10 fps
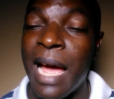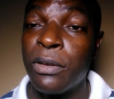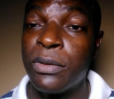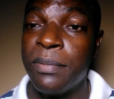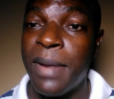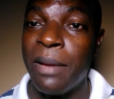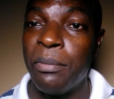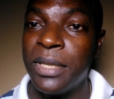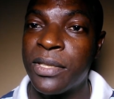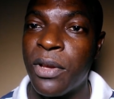how to buy
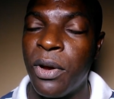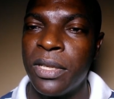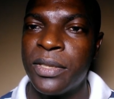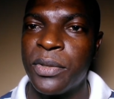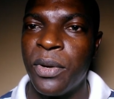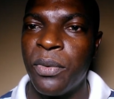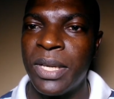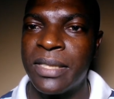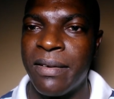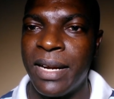Bitcoins
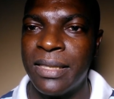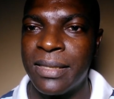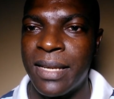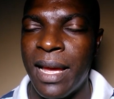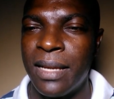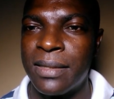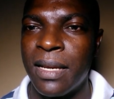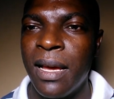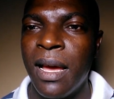with credit cards.